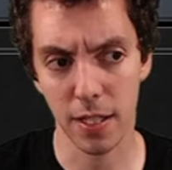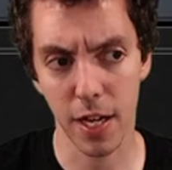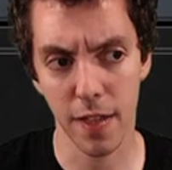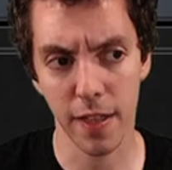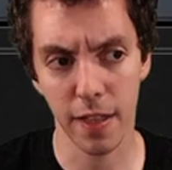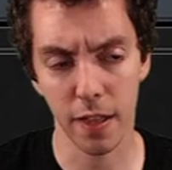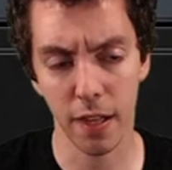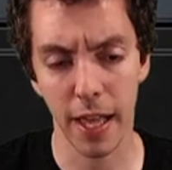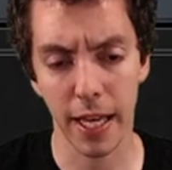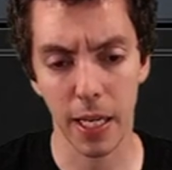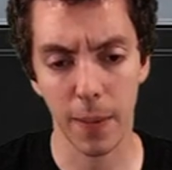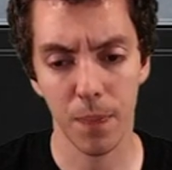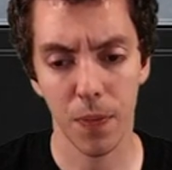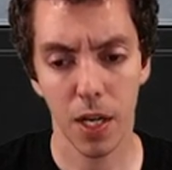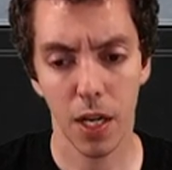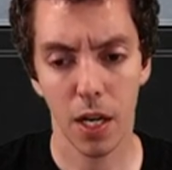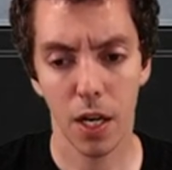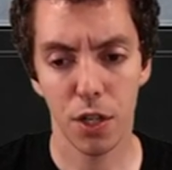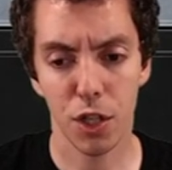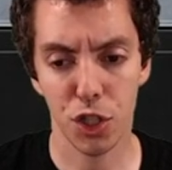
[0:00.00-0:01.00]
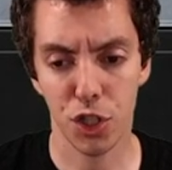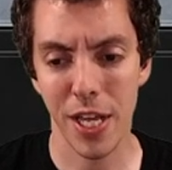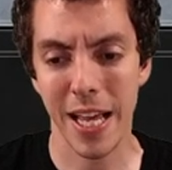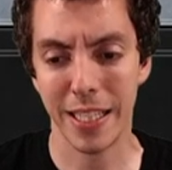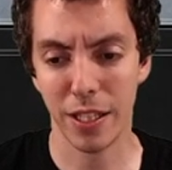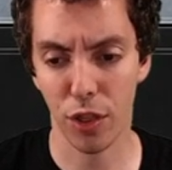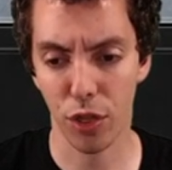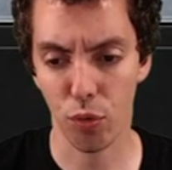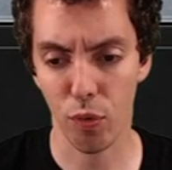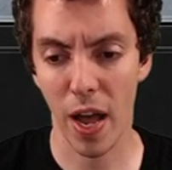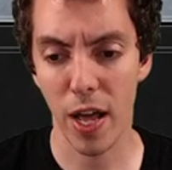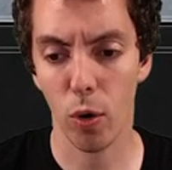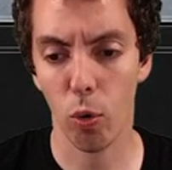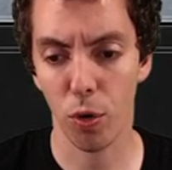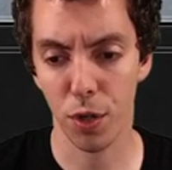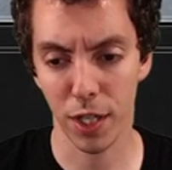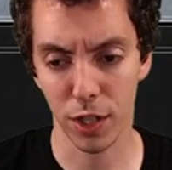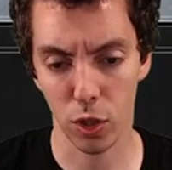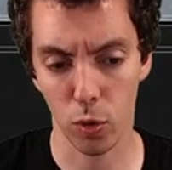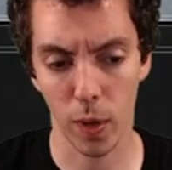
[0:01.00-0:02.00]
I think like just take the threat or
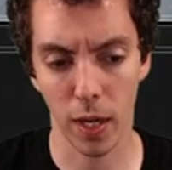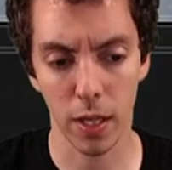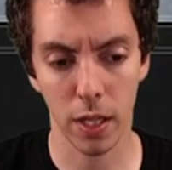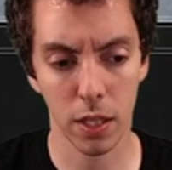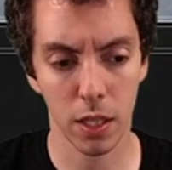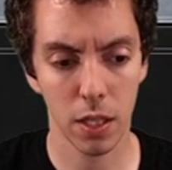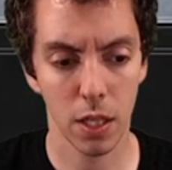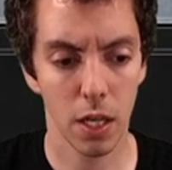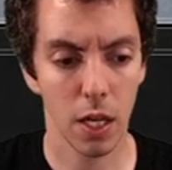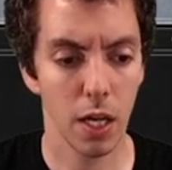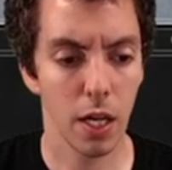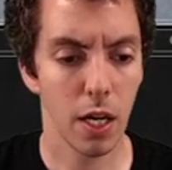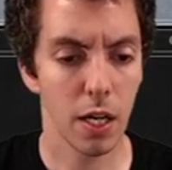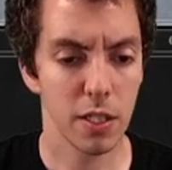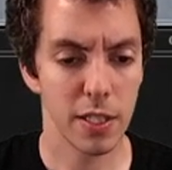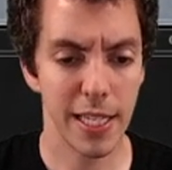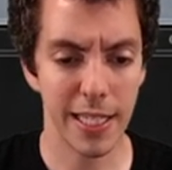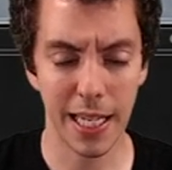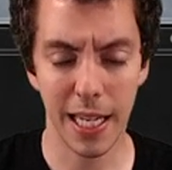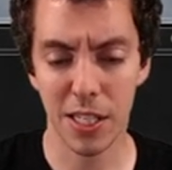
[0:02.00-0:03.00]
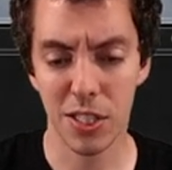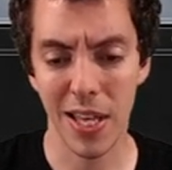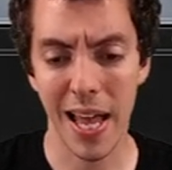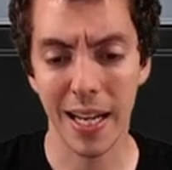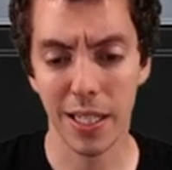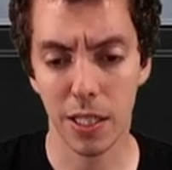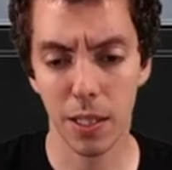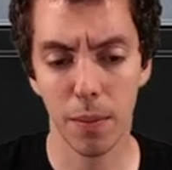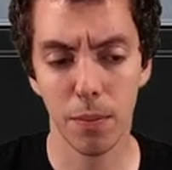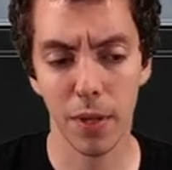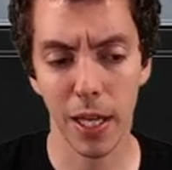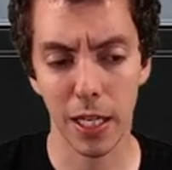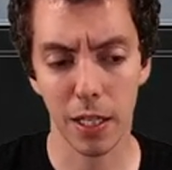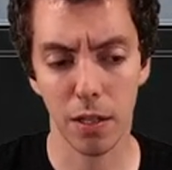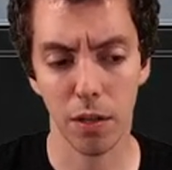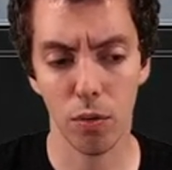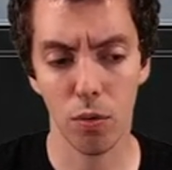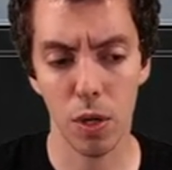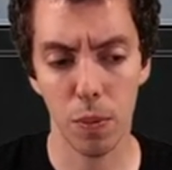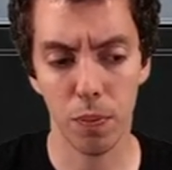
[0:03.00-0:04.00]
take the Relic taking Sanctum,
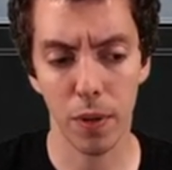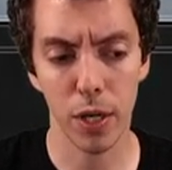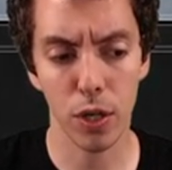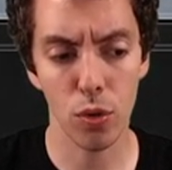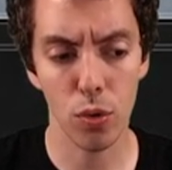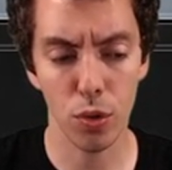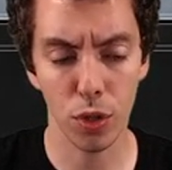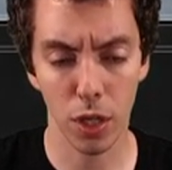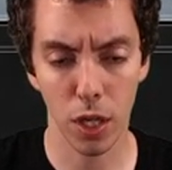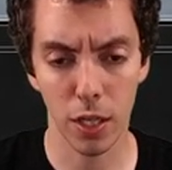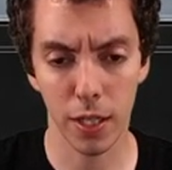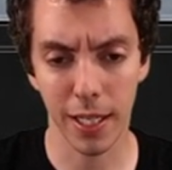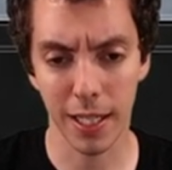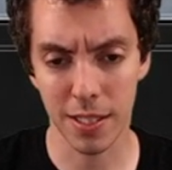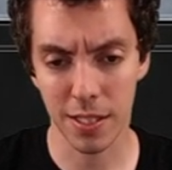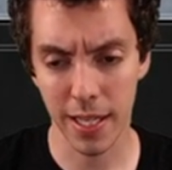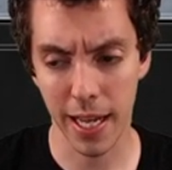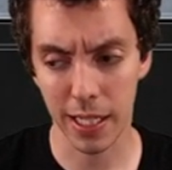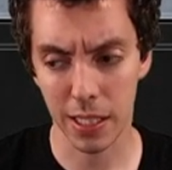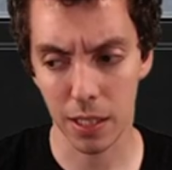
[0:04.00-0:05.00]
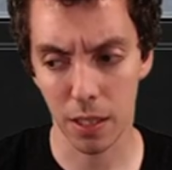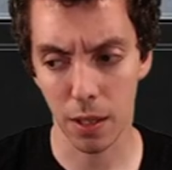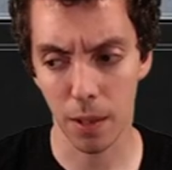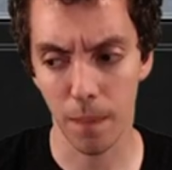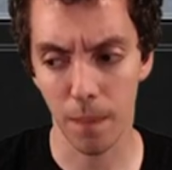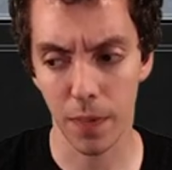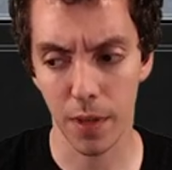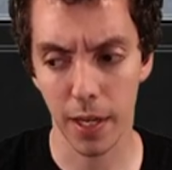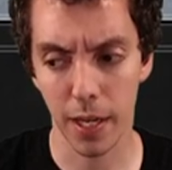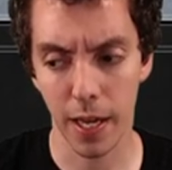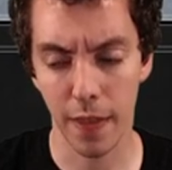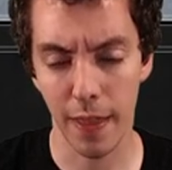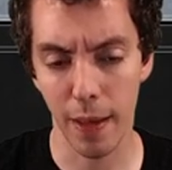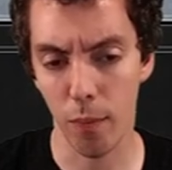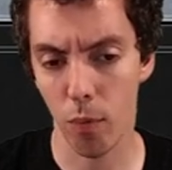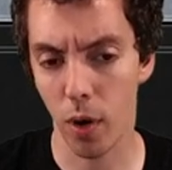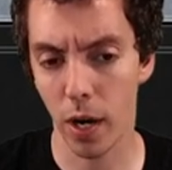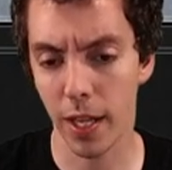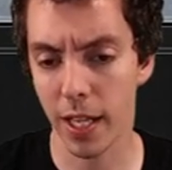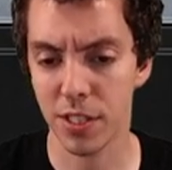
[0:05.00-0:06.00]
like we play Ugin and get Sanctum, and then
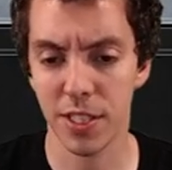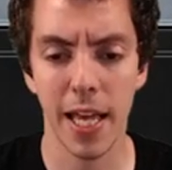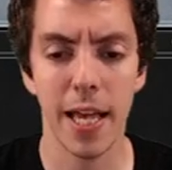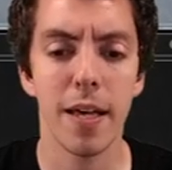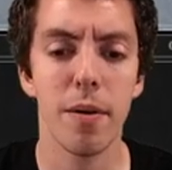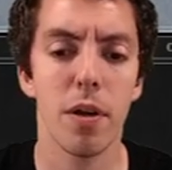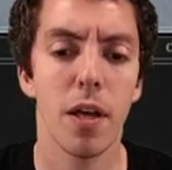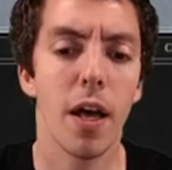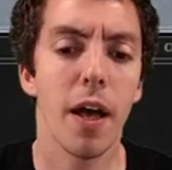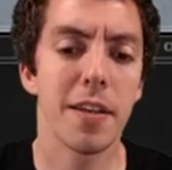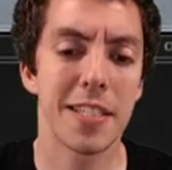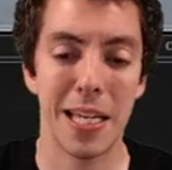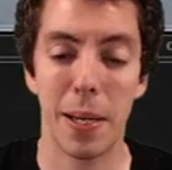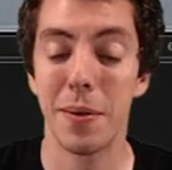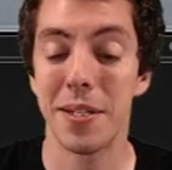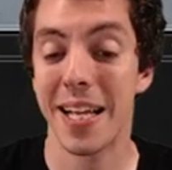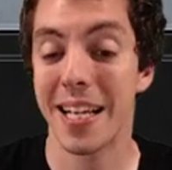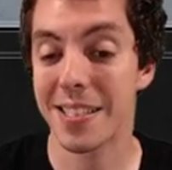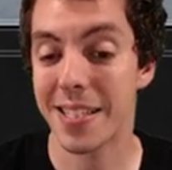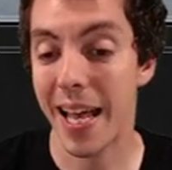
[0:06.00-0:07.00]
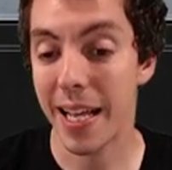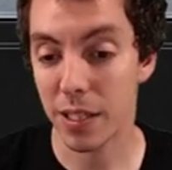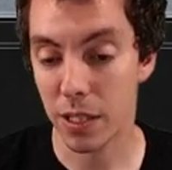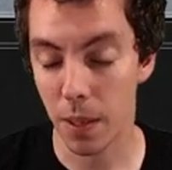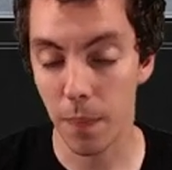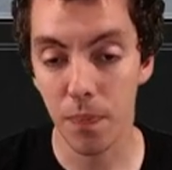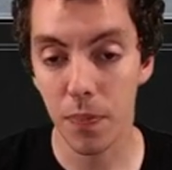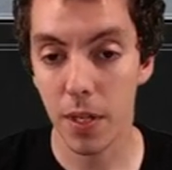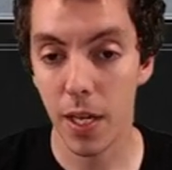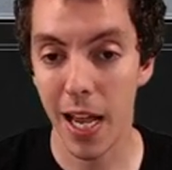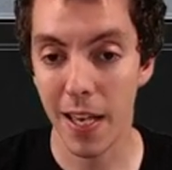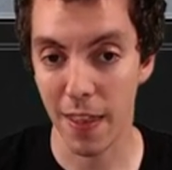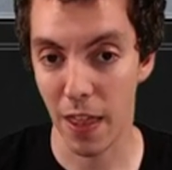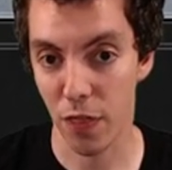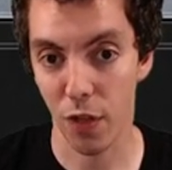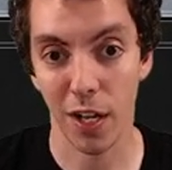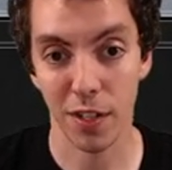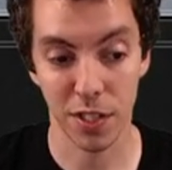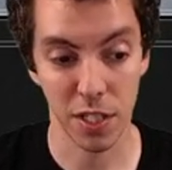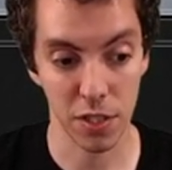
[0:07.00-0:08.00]
what? Like say say we take Sanctum and then
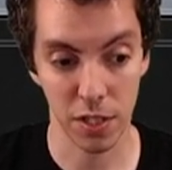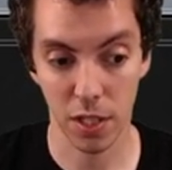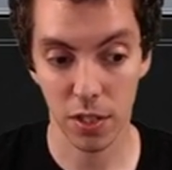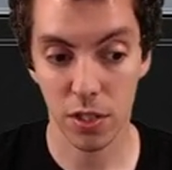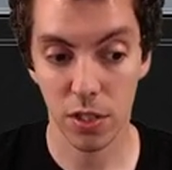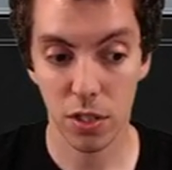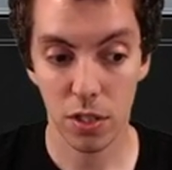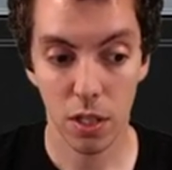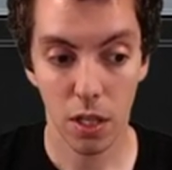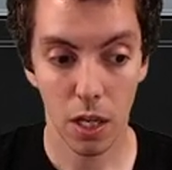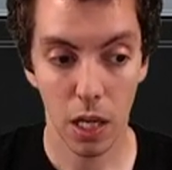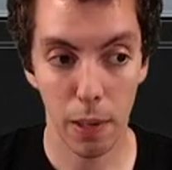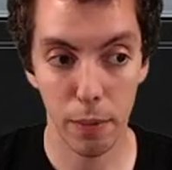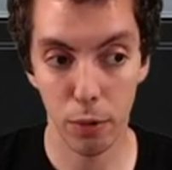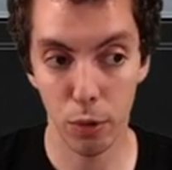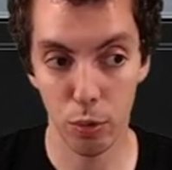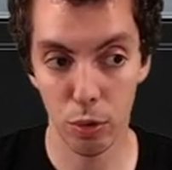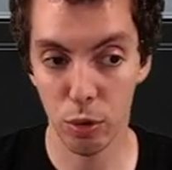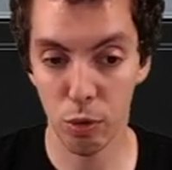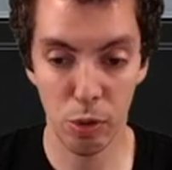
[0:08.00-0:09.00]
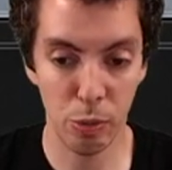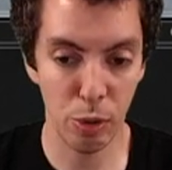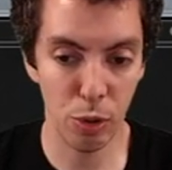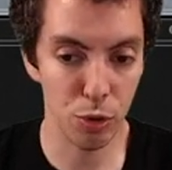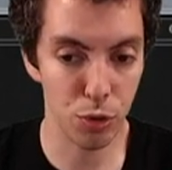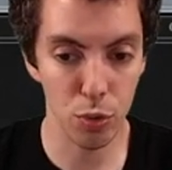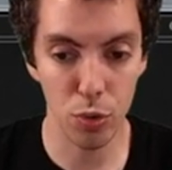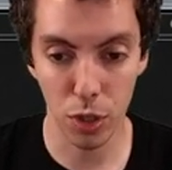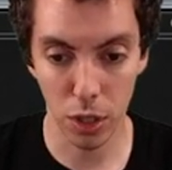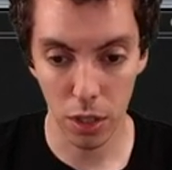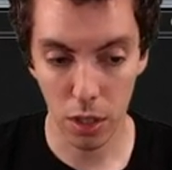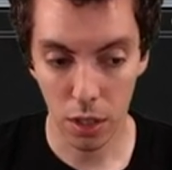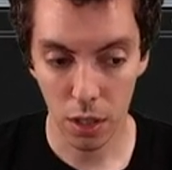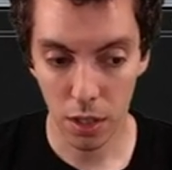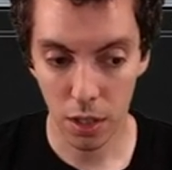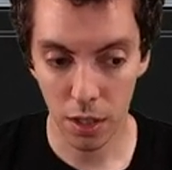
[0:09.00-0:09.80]
Falsies us, we, we lose Ugin.